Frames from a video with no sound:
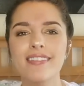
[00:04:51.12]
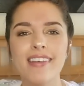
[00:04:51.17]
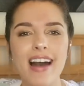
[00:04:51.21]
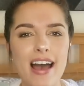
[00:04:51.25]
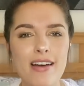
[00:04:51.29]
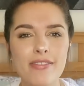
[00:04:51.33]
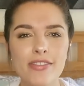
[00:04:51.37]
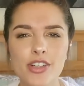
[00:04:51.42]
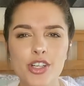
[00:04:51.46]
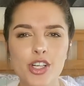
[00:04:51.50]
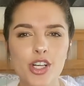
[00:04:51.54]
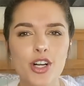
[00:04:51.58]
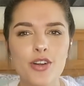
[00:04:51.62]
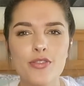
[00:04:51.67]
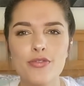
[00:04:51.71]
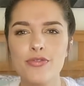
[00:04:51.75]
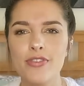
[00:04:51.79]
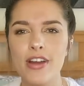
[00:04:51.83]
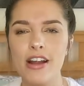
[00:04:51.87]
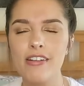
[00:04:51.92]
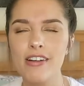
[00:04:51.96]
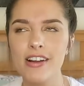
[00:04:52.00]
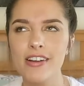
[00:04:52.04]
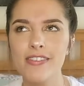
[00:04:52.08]
Lavender,
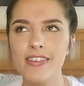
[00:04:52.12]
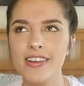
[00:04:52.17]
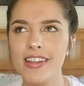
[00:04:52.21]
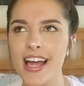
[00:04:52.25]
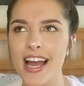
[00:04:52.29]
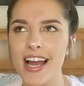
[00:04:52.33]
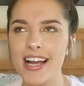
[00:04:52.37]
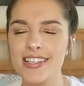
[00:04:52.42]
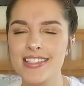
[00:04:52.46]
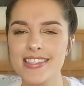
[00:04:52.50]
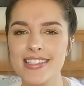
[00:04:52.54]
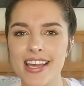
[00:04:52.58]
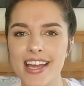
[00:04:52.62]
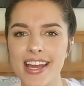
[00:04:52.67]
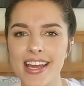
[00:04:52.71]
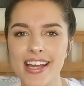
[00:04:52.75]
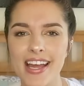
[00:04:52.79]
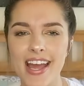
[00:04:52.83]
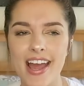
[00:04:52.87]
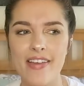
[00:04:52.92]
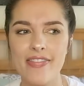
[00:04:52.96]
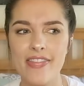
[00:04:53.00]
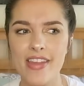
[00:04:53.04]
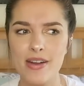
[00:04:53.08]
very
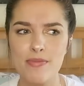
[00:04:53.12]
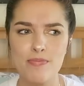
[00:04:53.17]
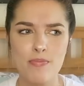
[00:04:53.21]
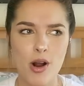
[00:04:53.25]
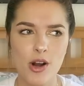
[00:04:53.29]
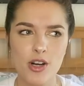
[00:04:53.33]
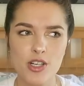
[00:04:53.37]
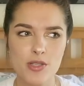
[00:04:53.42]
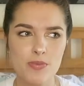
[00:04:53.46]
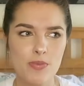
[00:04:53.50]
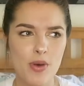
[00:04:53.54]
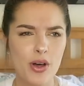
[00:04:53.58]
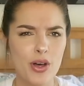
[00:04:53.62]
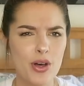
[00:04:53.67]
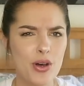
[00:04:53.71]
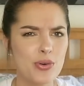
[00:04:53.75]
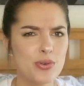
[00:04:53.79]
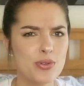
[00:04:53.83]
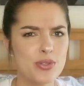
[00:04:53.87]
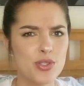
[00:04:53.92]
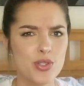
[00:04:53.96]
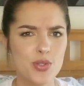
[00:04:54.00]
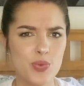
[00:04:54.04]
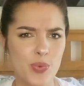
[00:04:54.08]
relaxing, and then
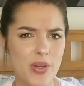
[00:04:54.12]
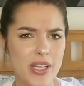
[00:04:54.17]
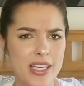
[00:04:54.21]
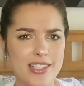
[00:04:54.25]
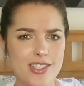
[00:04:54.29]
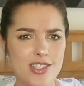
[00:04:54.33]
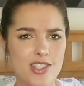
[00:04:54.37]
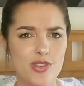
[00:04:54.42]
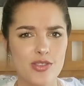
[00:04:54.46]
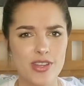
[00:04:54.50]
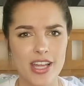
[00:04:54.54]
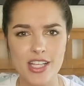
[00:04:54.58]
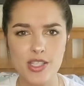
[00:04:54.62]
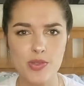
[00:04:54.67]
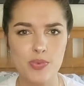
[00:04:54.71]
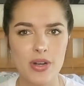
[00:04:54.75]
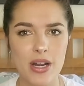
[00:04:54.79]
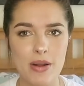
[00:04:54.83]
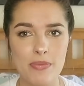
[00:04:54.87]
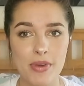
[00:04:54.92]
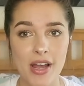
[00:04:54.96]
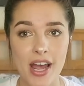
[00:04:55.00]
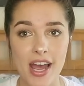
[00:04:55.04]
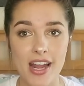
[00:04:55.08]
marshmallow sweet. So that's
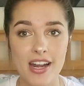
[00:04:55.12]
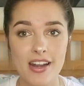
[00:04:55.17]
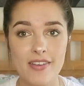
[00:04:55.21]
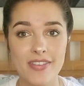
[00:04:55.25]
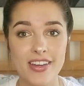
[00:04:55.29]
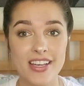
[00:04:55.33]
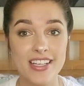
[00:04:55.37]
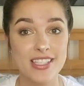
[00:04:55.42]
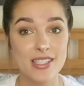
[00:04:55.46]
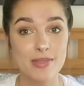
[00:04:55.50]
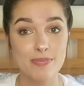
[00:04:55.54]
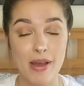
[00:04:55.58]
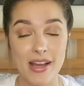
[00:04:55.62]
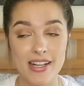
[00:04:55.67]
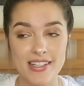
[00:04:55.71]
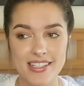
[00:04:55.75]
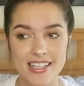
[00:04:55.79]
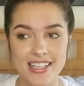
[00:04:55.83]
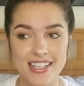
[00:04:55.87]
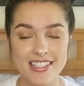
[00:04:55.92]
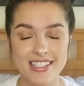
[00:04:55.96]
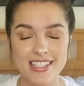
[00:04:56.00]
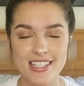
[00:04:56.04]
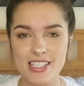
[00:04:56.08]
what I'm kind of
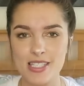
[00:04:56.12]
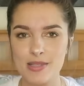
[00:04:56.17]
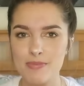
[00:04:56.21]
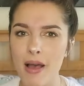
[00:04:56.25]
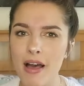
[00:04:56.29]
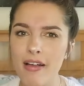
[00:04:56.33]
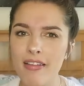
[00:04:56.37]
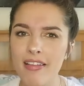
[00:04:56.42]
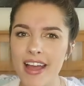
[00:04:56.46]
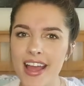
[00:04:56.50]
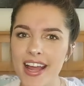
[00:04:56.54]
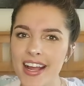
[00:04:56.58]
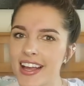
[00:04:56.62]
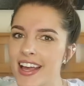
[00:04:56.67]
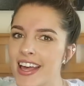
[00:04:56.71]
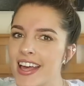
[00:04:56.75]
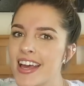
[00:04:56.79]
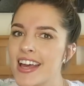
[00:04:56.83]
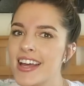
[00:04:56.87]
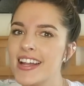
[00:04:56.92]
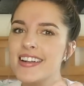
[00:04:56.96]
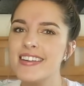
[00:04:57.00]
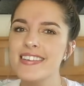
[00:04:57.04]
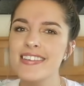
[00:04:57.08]
expecting it to smell like.
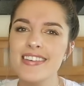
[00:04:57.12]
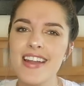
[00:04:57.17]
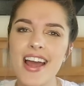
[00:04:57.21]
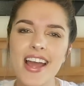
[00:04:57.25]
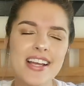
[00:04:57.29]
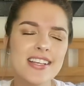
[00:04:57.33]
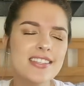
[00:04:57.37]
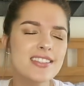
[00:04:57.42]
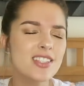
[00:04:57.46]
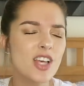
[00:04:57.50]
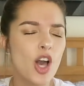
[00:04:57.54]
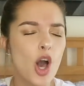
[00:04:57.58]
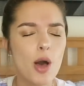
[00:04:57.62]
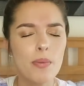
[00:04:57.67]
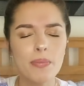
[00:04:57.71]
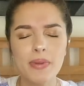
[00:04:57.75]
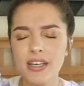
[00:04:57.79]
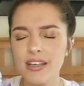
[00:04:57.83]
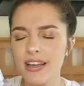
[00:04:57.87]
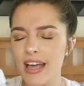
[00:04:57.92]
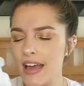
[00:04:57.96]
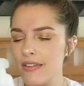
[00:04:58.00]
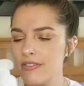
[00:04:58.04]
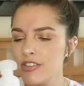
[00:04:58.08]
Nice
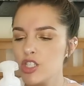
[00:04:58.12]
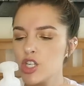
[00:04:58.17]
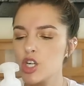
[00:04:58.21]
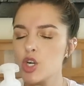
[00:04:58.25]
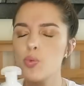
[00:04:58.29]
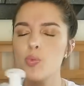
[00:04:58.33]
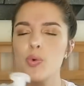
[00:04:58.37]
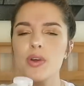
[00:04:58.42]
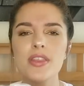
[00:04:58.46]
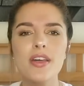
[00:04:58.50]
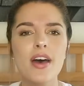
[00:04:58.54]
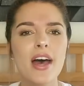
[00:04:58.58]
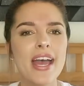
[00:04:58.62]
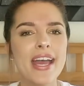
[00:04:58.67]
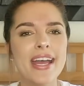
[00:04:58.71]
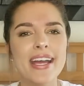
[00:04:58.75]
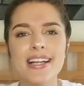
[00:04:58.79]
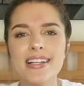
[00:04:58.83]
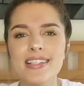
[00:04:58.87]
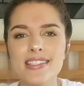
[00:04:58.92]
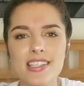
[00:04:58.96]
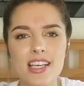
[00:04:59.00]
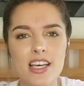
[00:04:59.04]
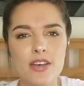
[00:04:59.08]
calming lavender with a
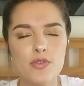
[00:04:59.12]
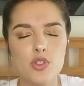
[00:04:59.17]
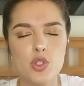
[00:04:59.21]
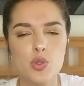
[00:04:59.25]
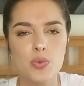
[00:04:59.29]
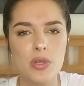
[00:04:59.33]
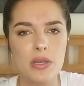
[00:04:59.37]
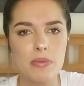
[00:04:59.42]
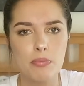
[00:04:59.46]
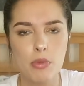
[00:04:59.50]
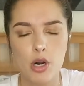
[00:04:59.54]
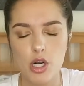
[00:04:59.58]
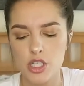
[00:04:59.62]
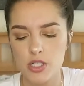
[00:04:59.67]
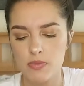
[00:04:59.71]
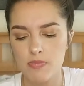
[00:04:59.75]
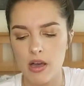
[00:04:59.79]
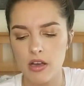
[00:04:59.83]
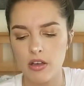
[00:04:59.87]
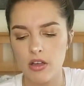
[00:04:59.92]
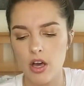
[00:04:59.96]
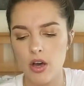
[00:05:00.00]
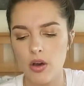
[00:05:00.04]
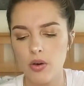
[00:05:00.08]
hint of sweet
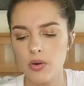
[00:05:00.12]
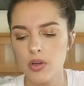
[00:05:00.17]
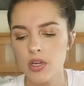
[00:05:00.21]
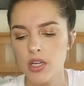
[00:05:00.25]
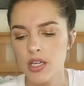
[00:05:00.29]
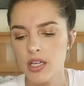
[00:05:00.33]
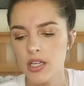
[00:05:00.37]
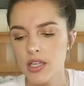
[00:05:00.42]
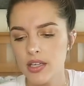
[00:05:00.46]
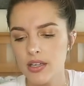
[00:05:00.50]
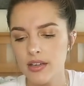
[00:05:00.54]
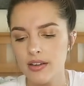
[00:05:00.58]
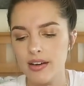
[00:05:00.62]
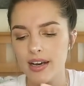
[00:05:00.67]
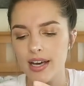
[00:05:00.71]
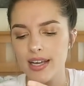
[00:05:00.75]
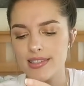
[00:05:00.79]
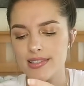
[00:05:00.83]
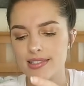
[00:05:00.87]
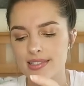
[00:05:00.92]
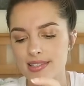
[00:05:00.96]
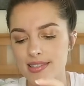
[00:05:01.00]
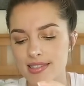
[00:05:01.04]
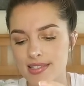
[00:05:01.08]
marshmallow.
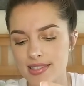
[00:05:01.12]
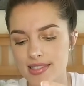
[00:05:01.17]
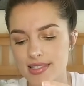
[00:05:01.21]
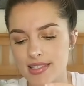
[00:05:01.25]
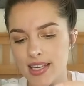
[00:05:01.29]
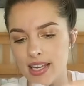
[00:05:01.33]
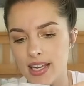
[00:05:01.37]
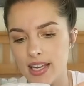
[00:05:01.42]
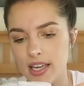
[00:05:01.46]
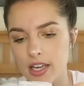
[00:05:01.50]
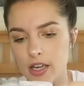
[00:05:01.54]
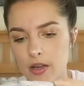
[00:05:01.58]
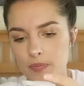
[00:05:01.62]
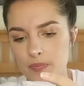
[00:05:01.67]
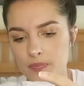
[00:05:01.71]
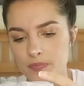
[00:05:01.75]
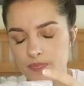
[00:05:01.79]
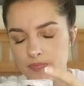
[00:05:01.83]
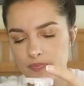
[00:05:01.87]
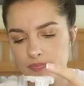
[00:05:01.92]
Let's see.